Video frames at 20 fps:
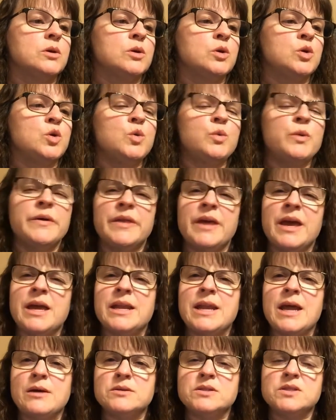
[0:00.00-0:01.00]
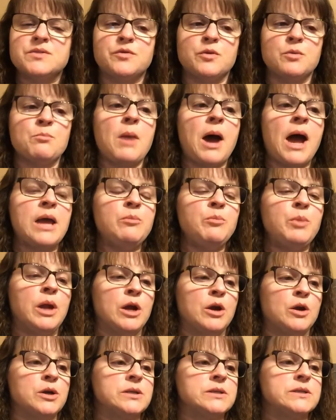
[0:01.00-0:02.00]
Who will they announce for my
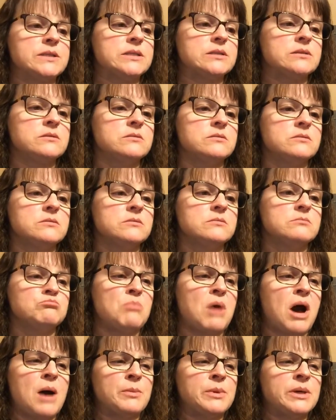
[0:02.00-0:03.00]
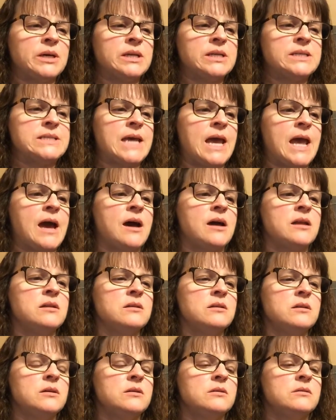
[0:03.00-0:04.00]
parents? Mama and Dad,
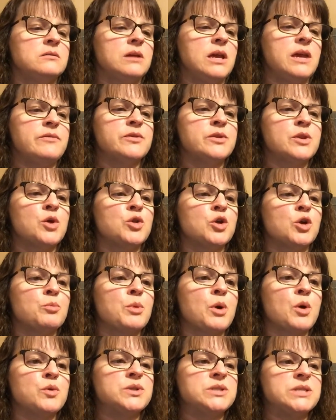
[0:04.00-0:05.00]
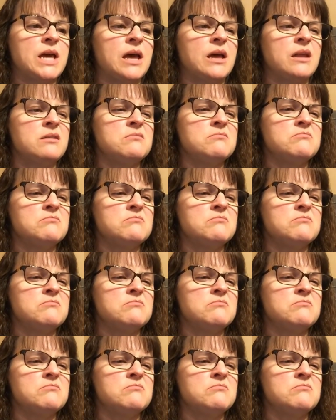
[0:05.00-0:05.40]
even though they're both dead?